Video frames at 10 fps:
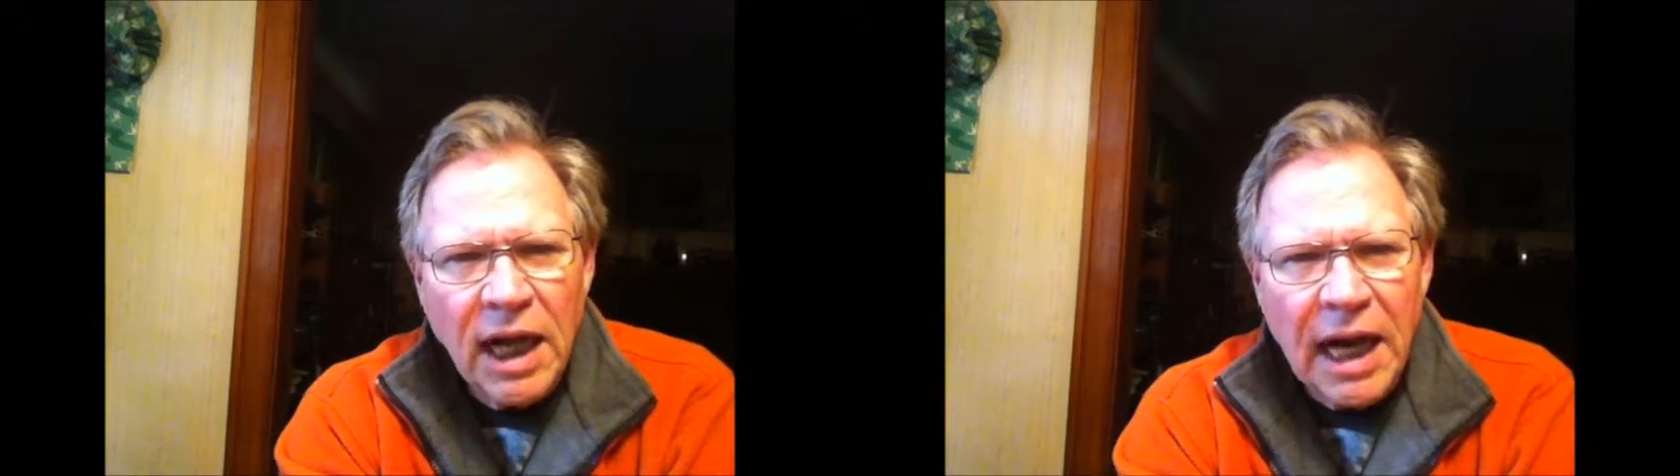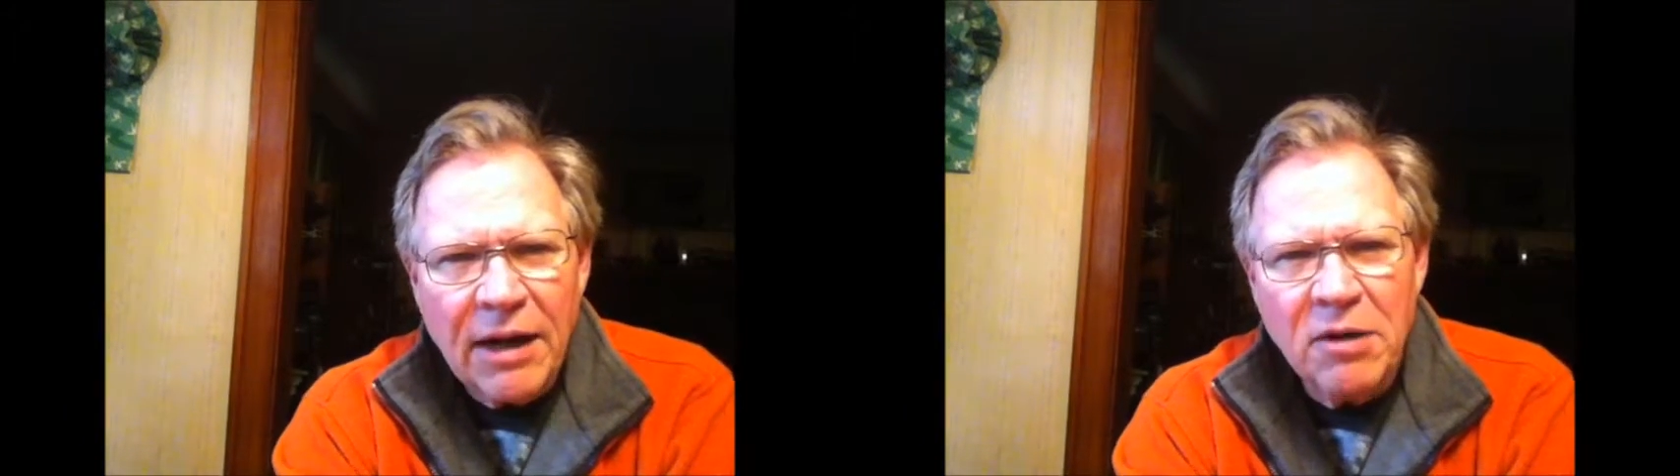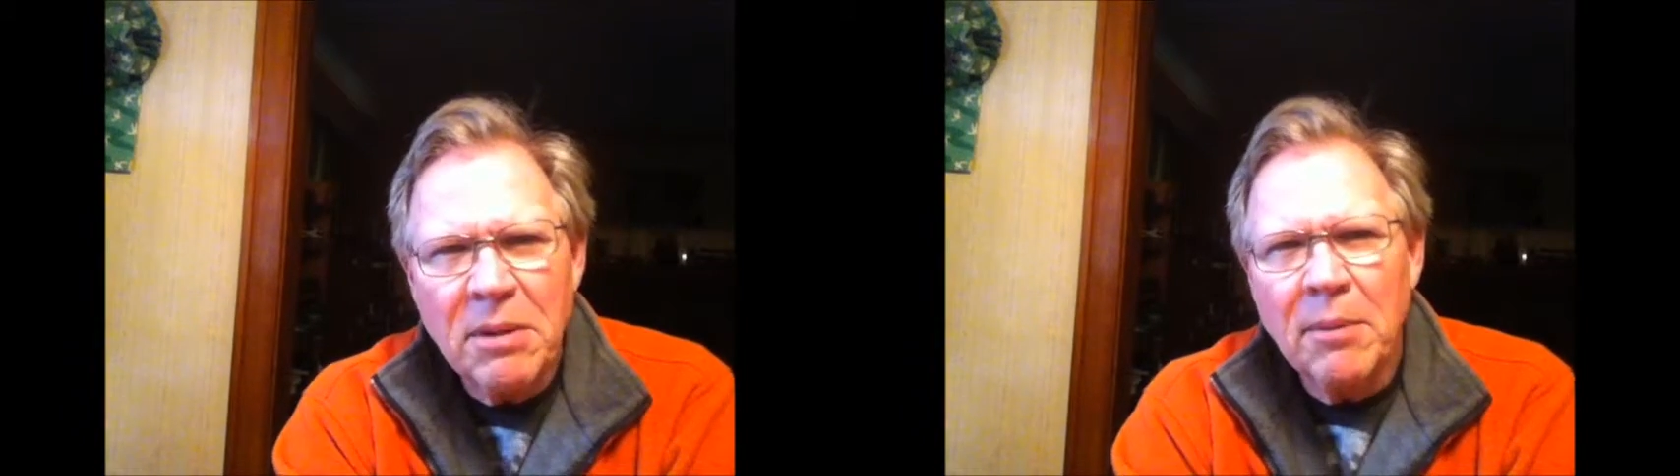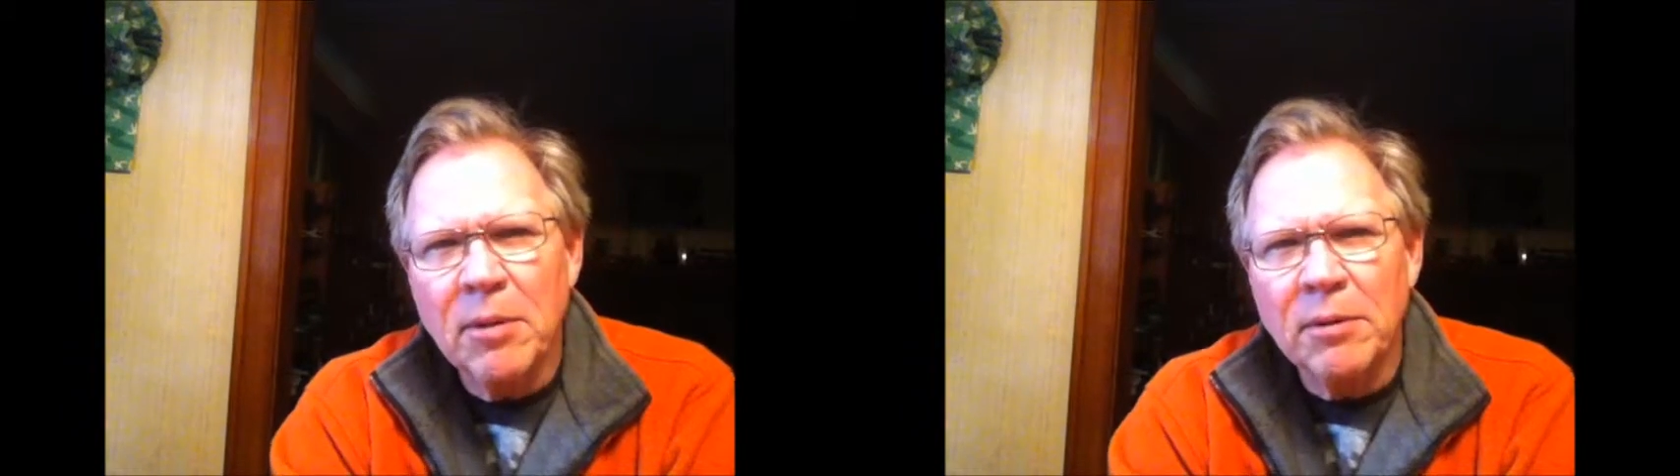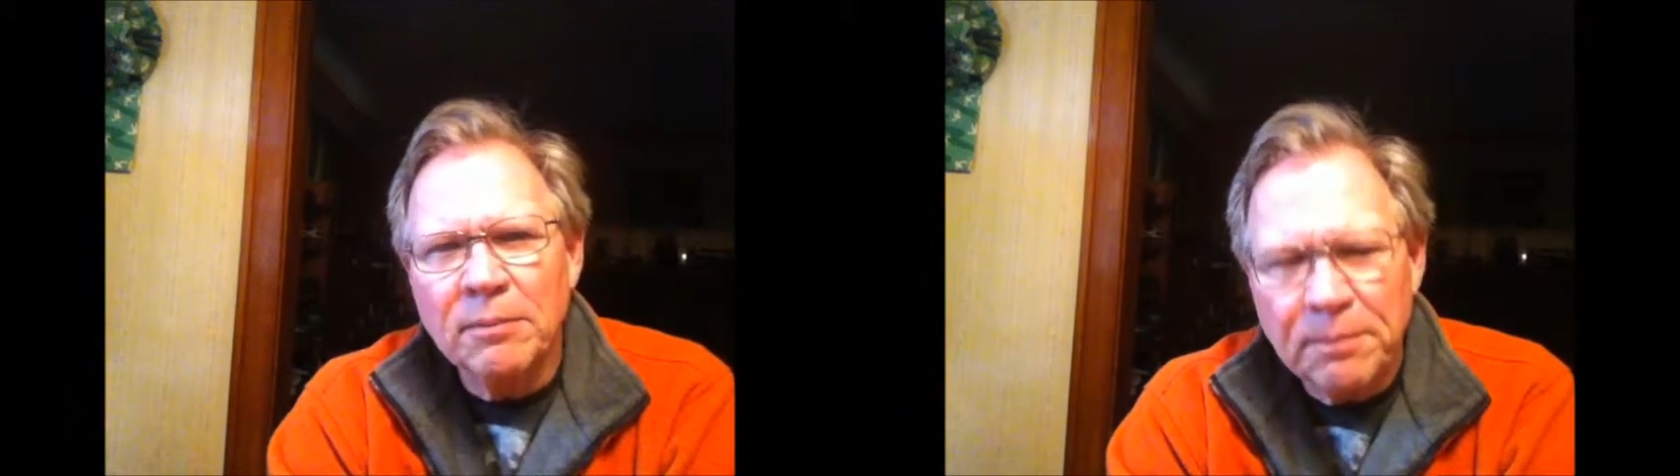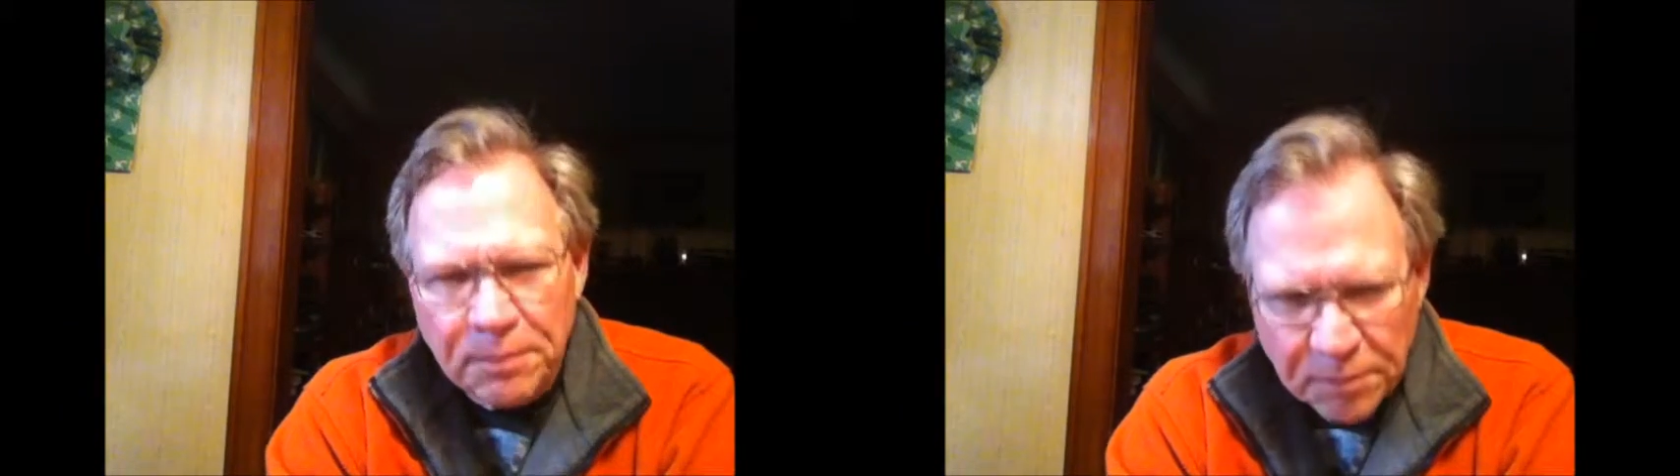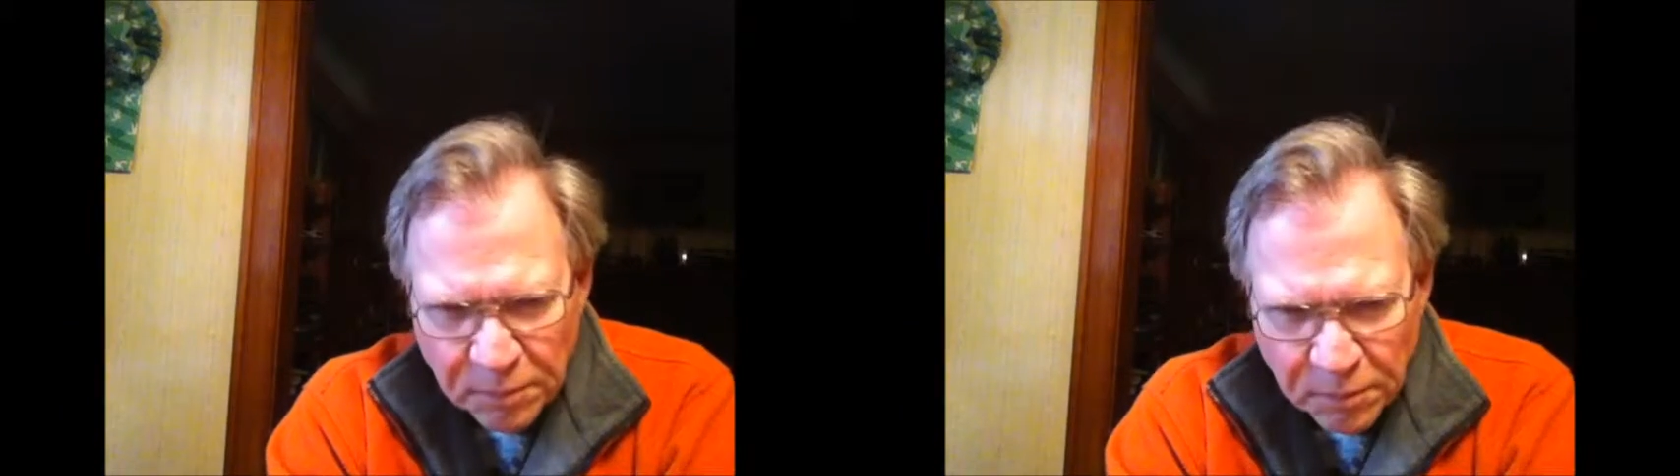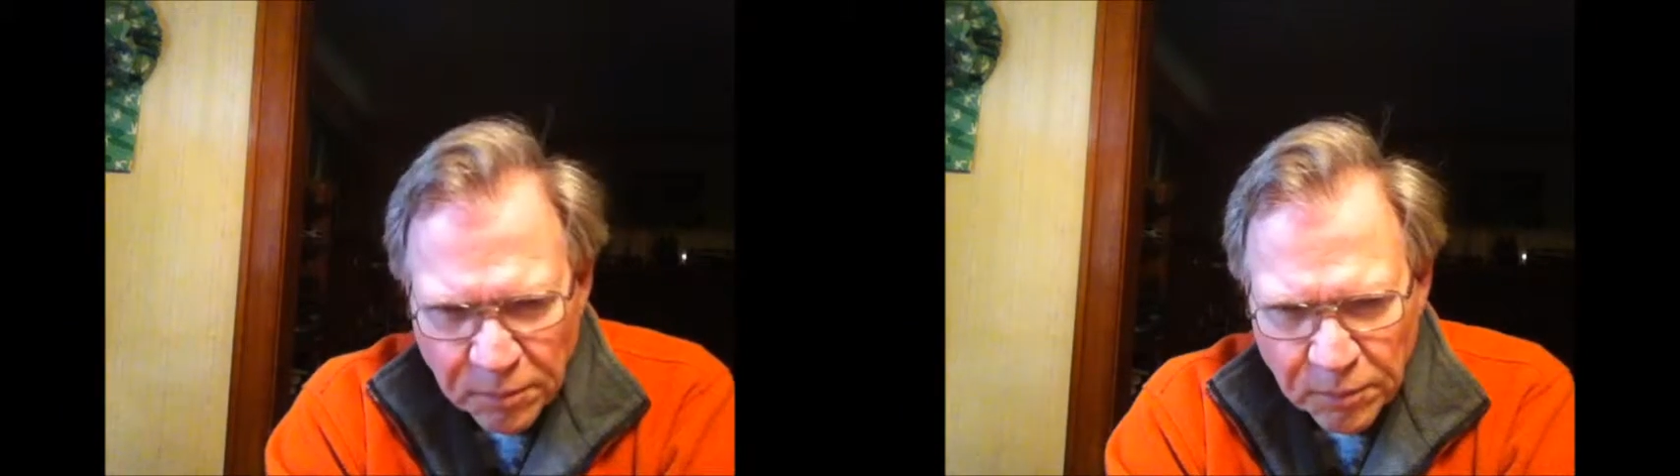I remember
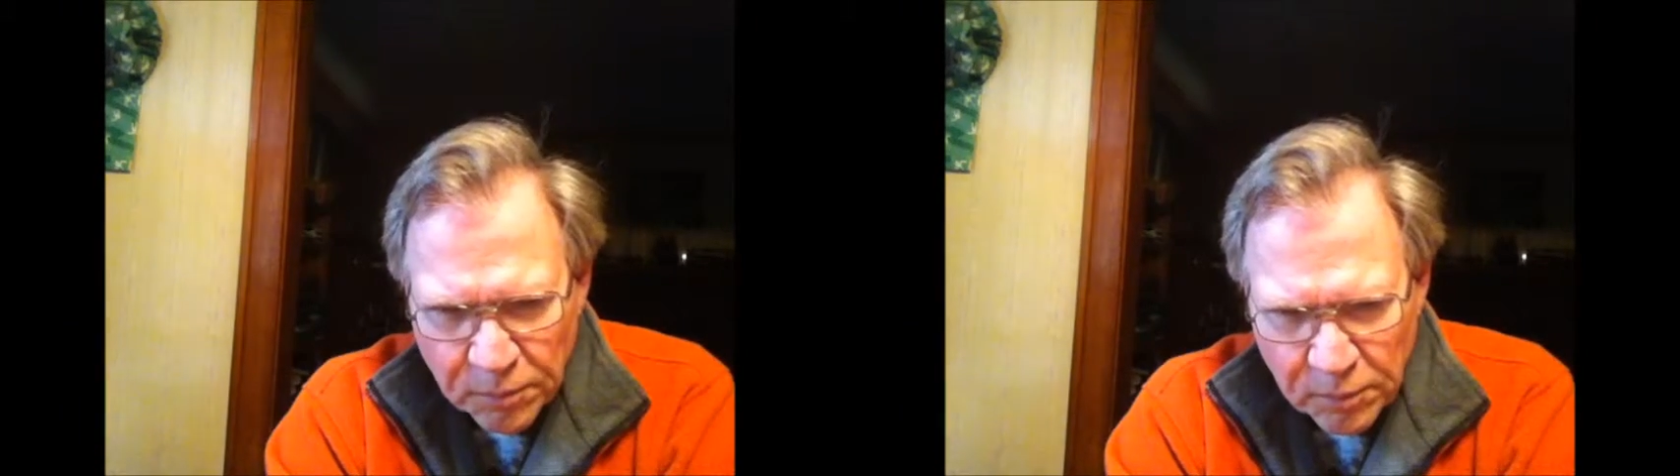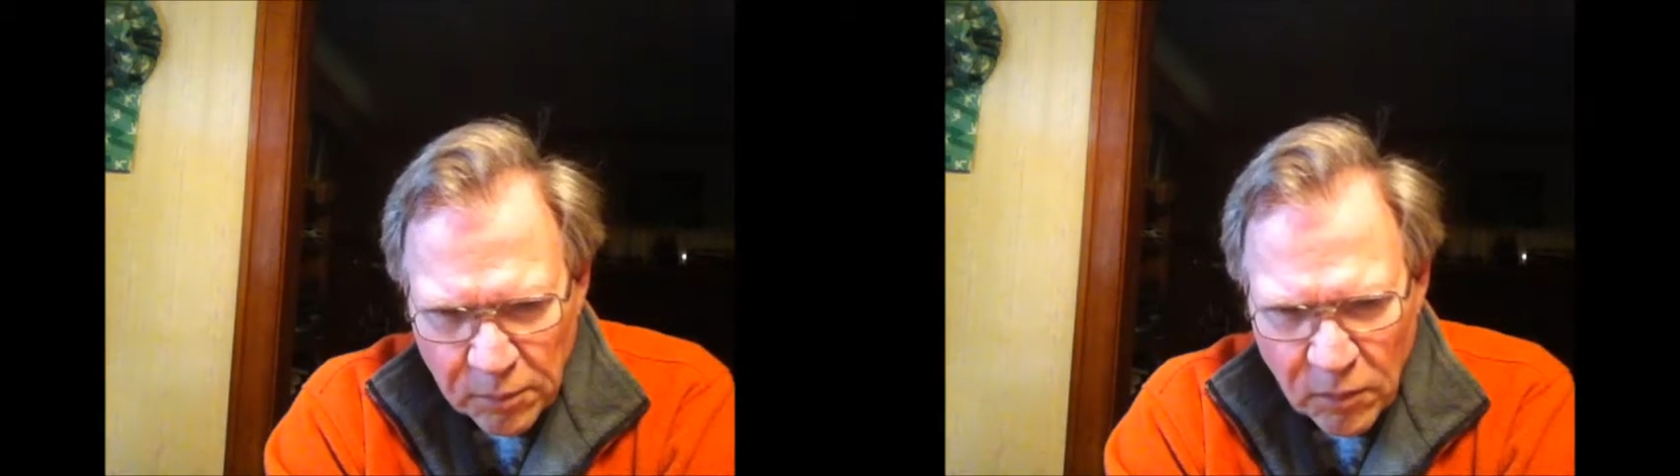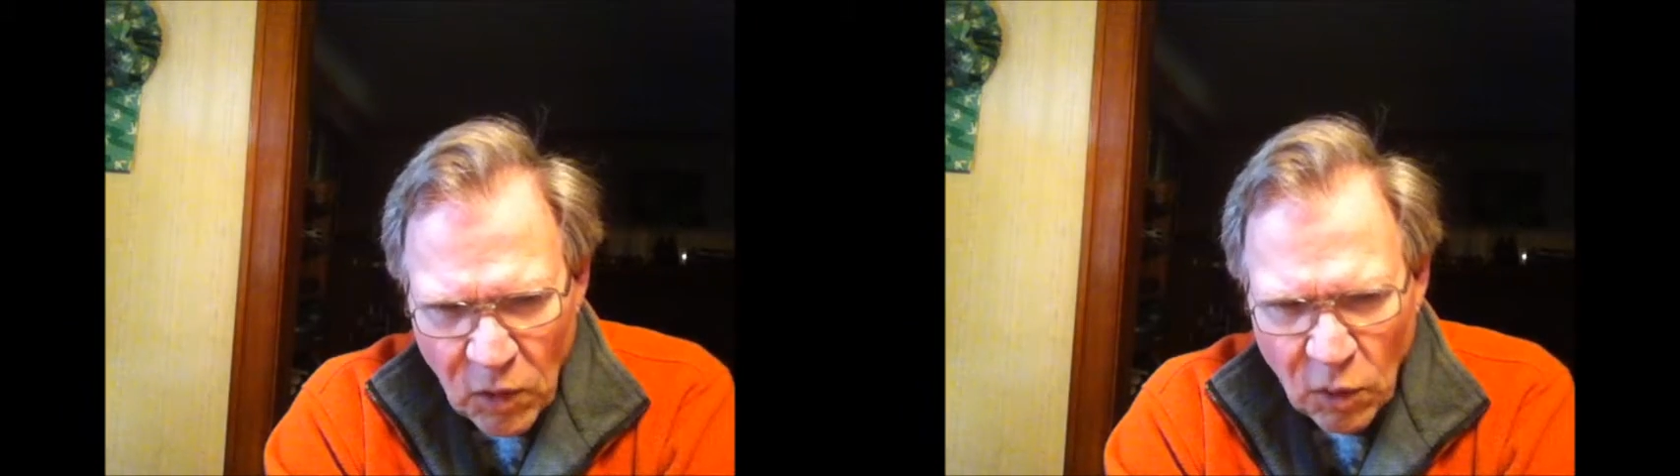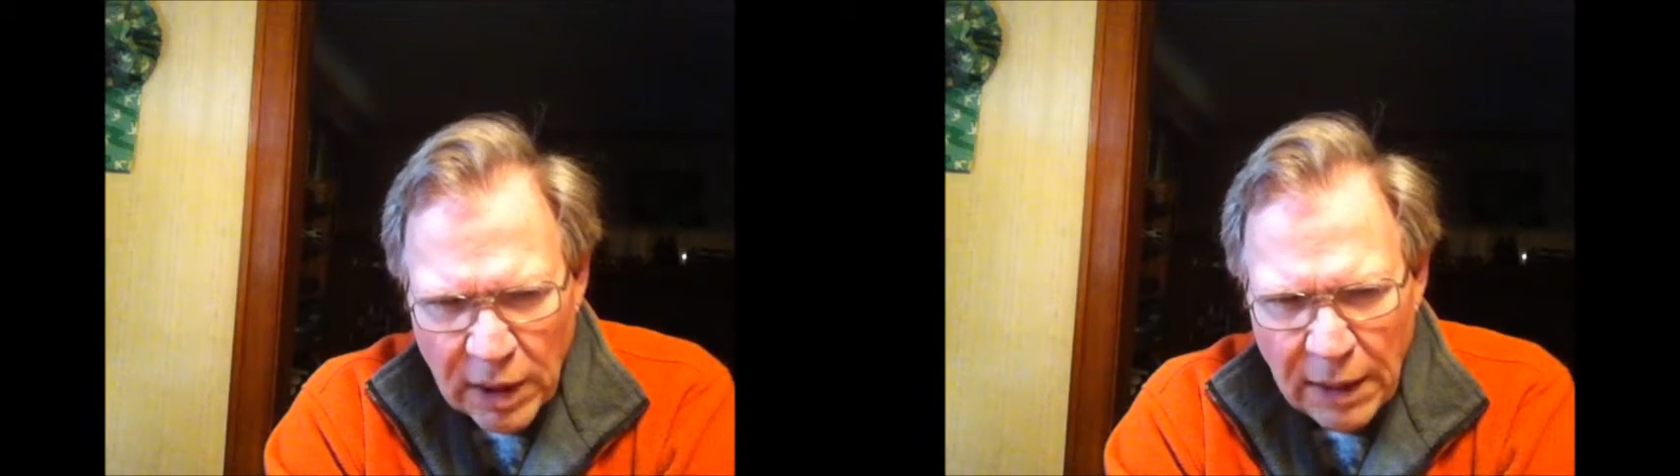when